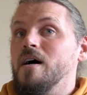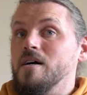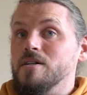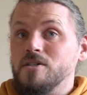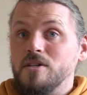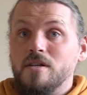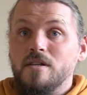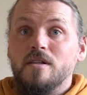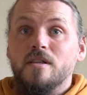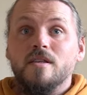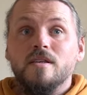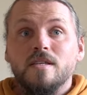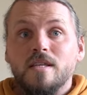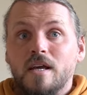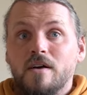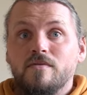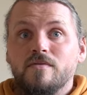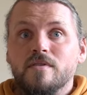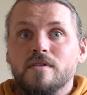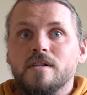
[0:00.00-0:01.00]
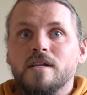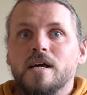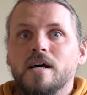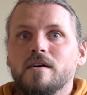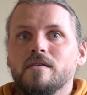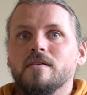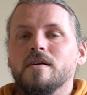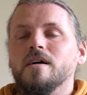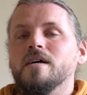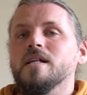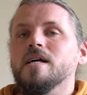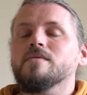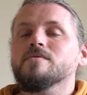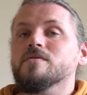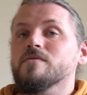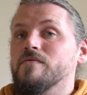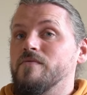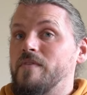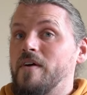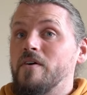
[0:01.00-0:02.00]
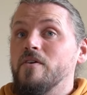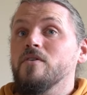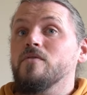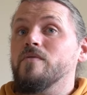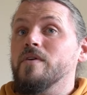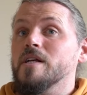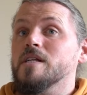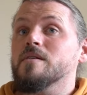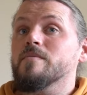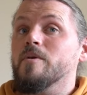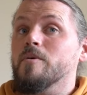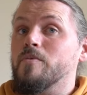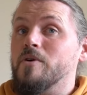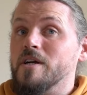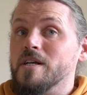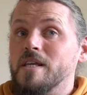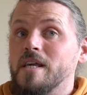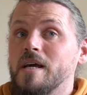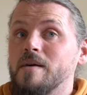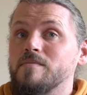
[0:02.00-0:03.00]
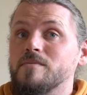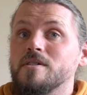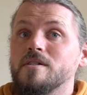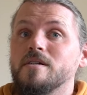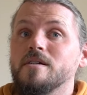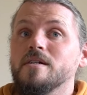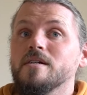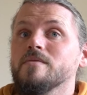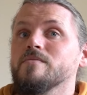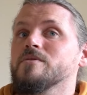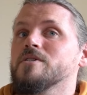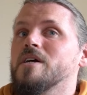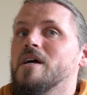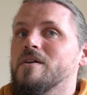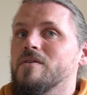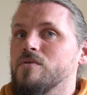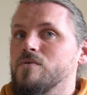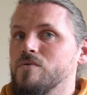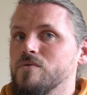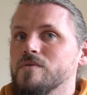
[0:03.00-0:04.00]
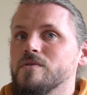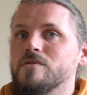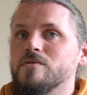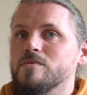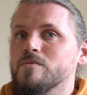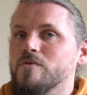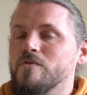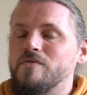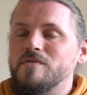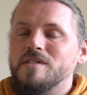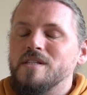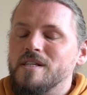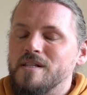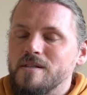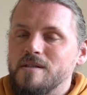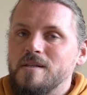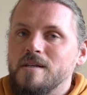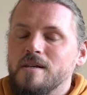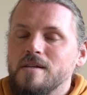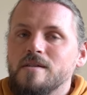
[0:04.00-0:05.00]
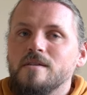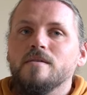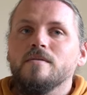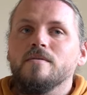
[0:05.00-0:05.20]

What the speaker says: just to the south of the town, and it was a very reasonably priced campsite which had all the normal facilities